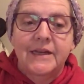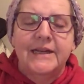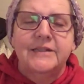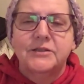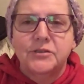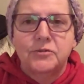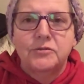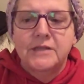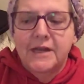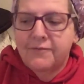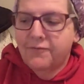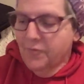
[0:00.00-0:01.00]
It's
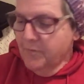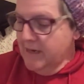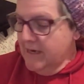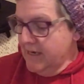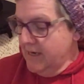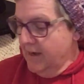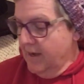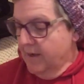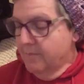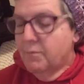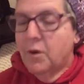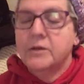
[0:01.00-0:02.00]
Tuesday for me,
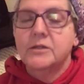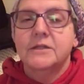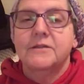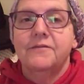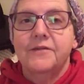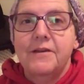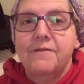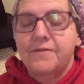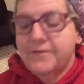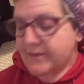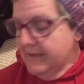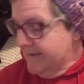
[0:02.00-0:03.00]
March the
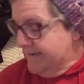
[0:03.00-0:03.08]
5th.